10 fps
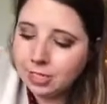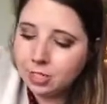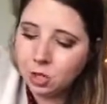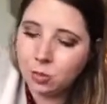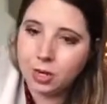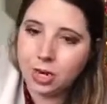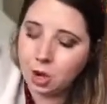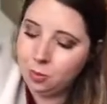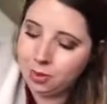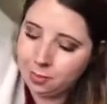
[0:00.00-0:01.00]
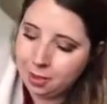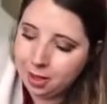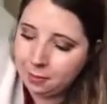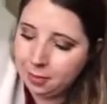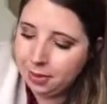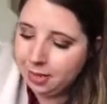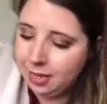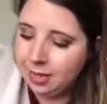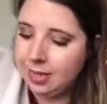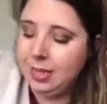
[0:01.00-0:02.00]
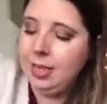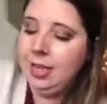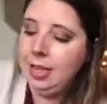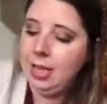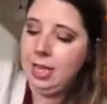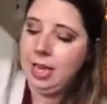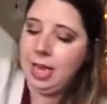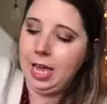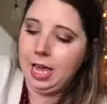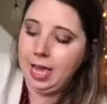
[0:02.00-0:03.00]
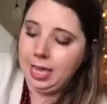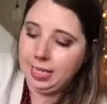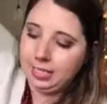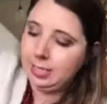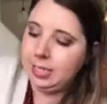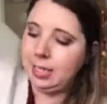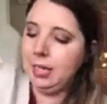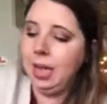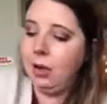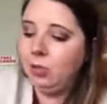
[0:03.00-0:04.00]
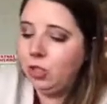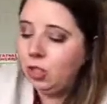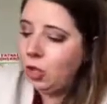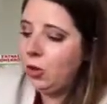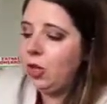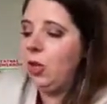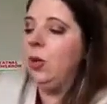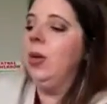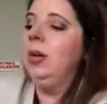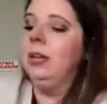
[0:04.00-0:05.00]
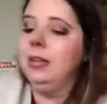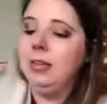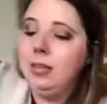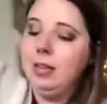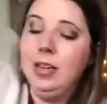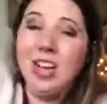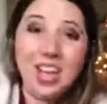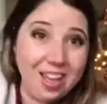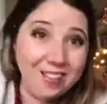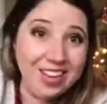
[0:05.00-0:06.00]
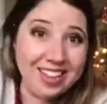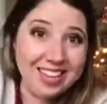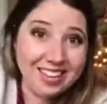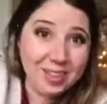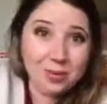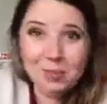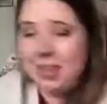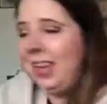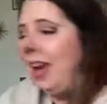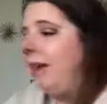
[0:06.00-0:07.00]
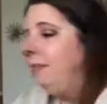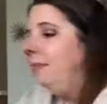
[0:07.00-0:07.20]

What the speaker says: So we're gonna open them up and I will show you everything that the women get.